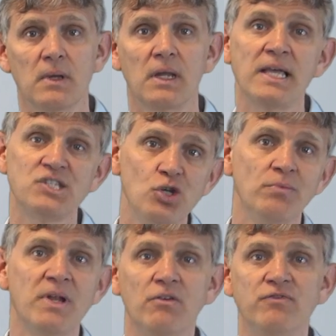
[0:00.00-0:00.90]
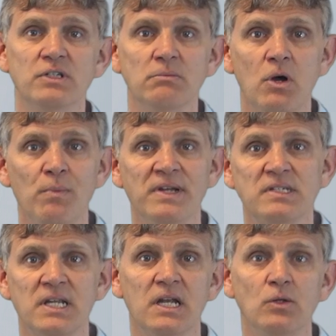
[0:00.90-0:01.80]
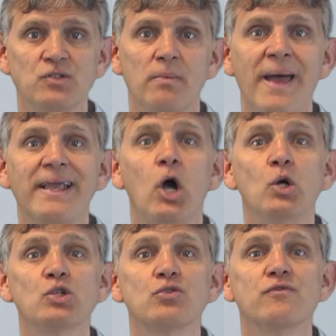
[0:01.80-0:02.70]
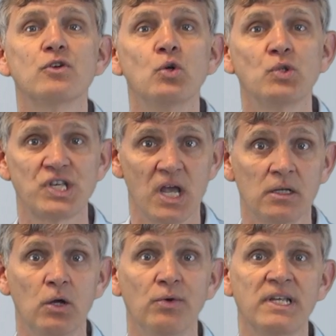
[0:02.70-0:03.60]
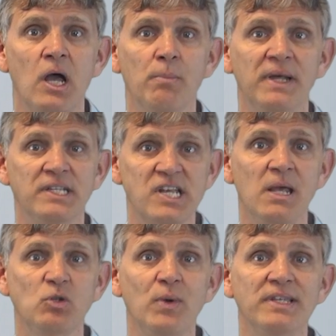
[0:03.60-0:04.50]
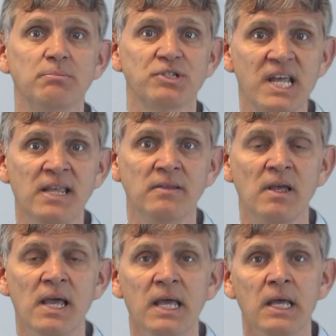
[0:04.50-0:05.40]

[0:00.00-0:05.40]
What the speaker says: And I assume now for the moment that also my cost of goods are going down by the same 20%.